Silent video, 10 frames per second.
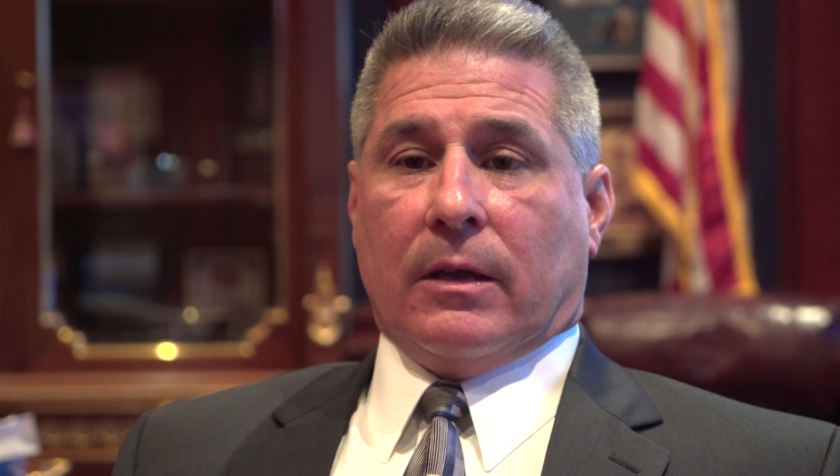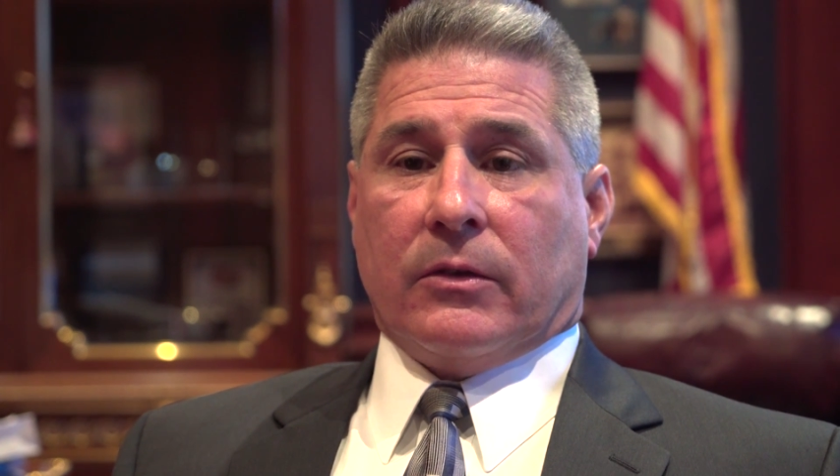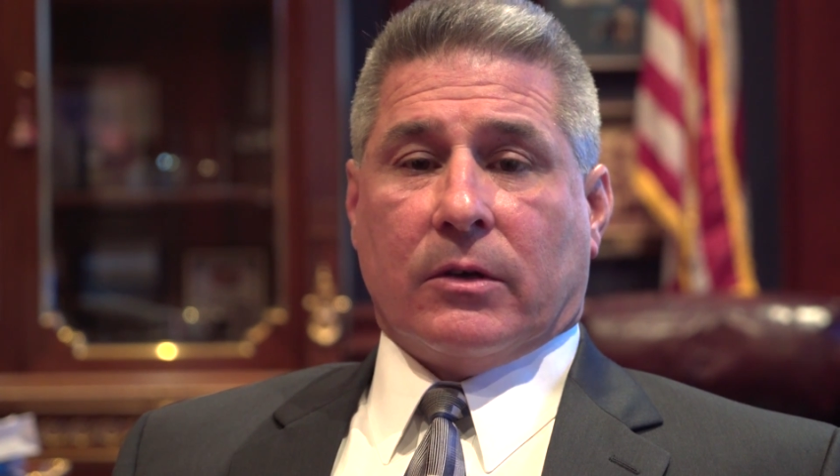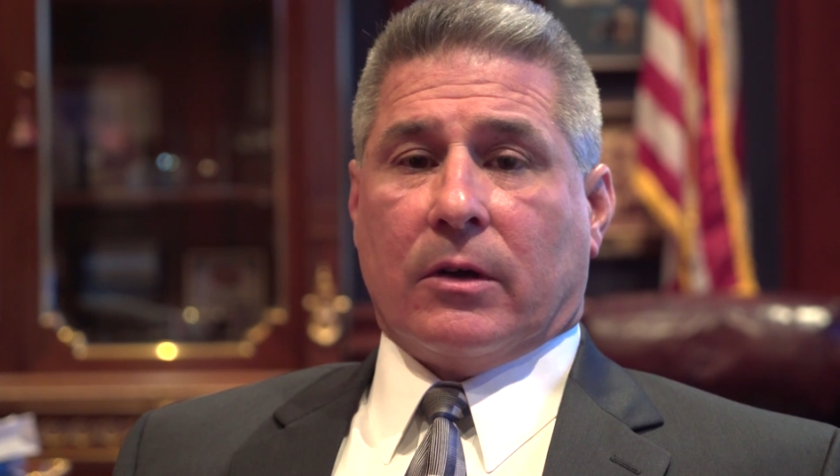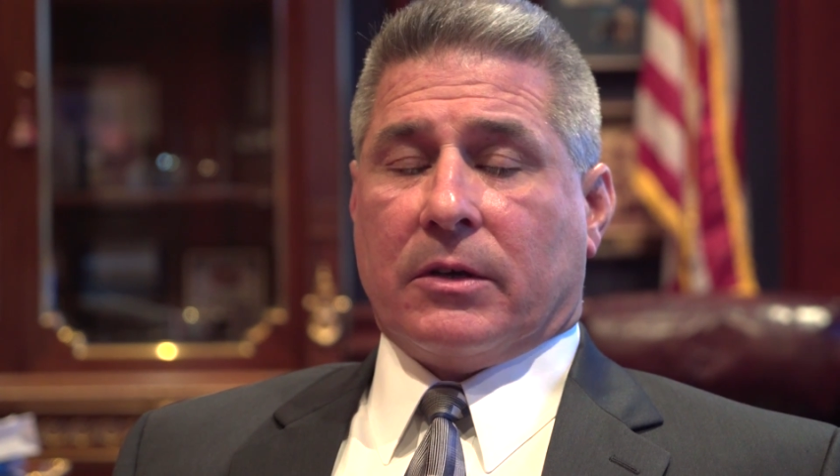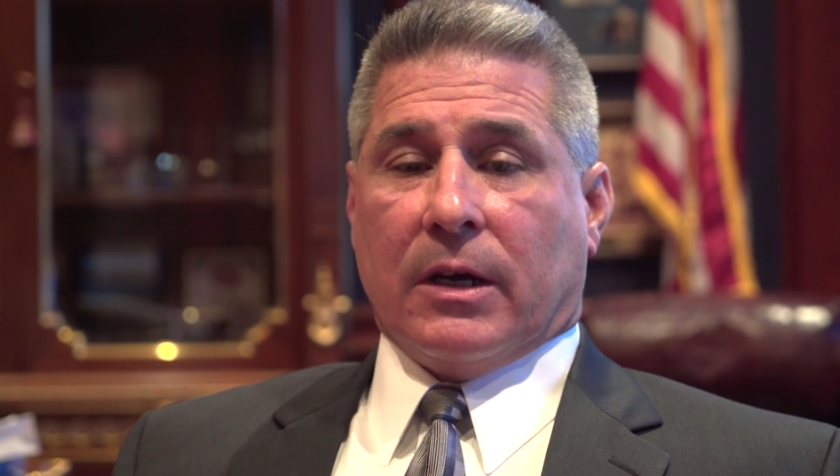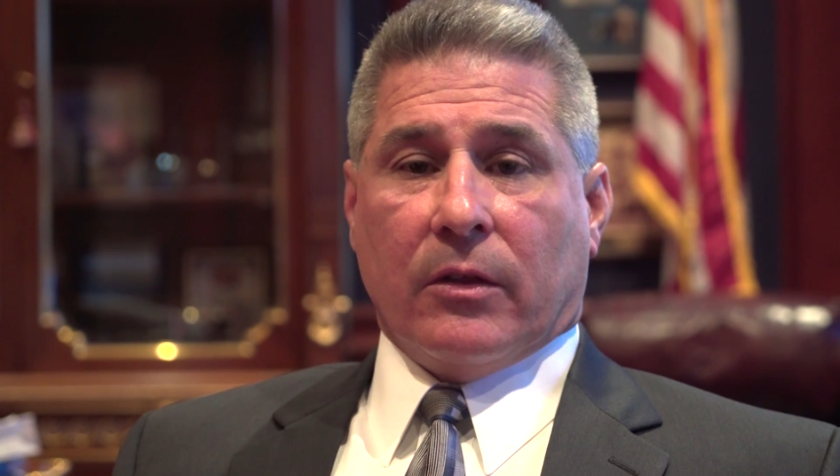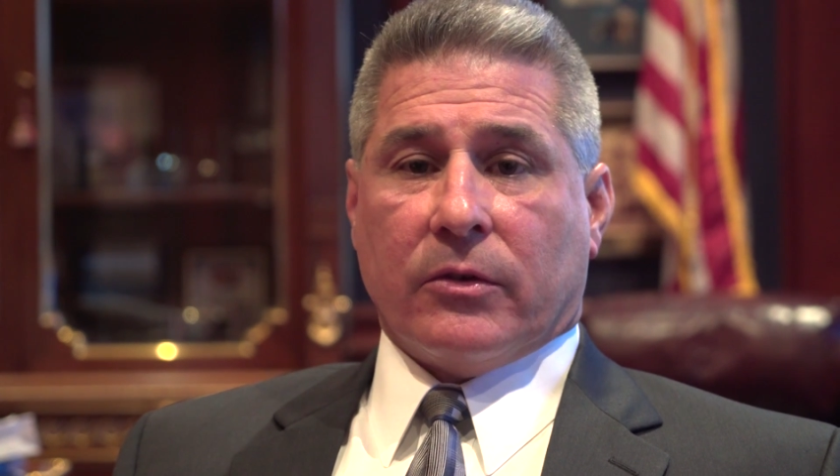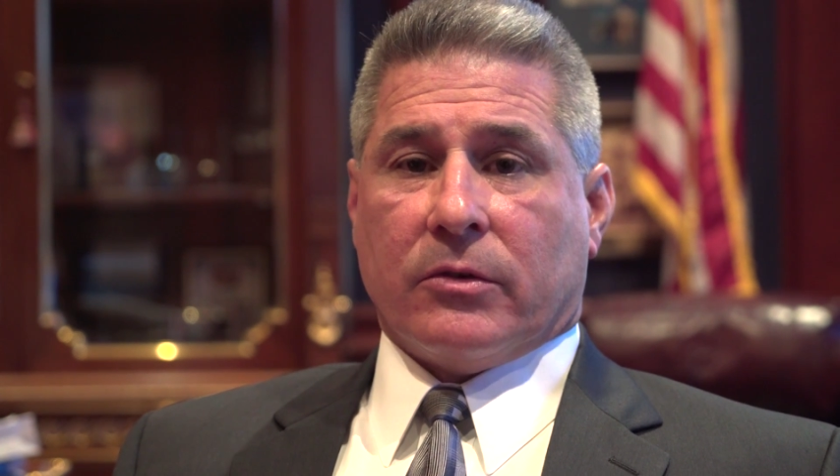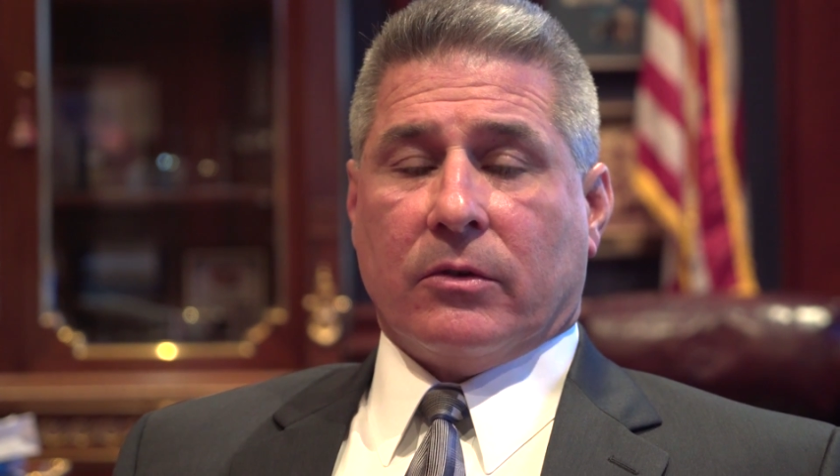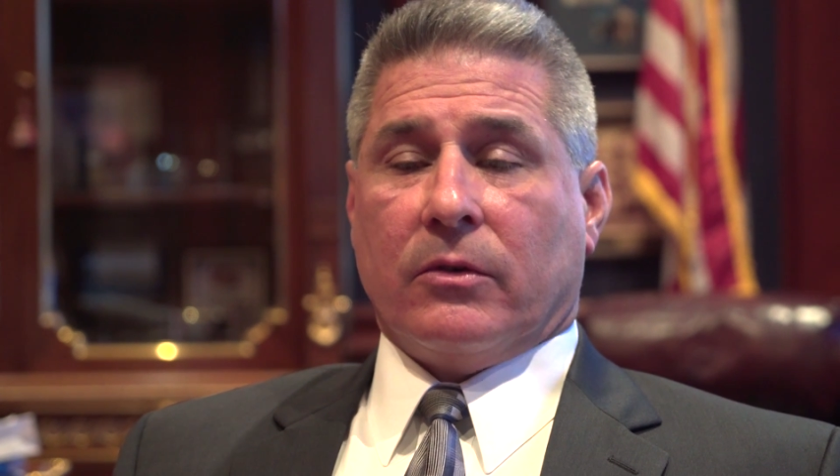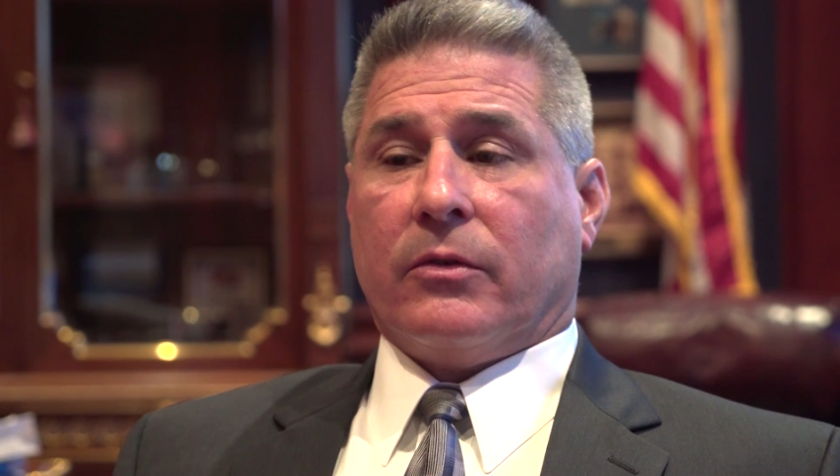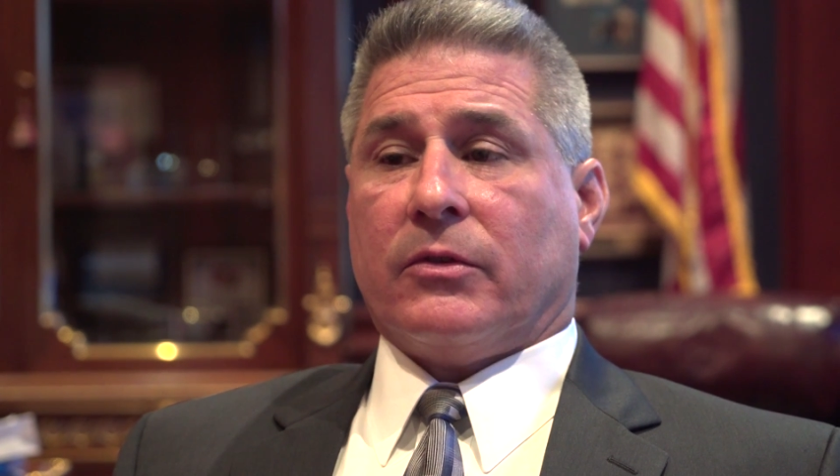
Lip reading: is going to tell the truth,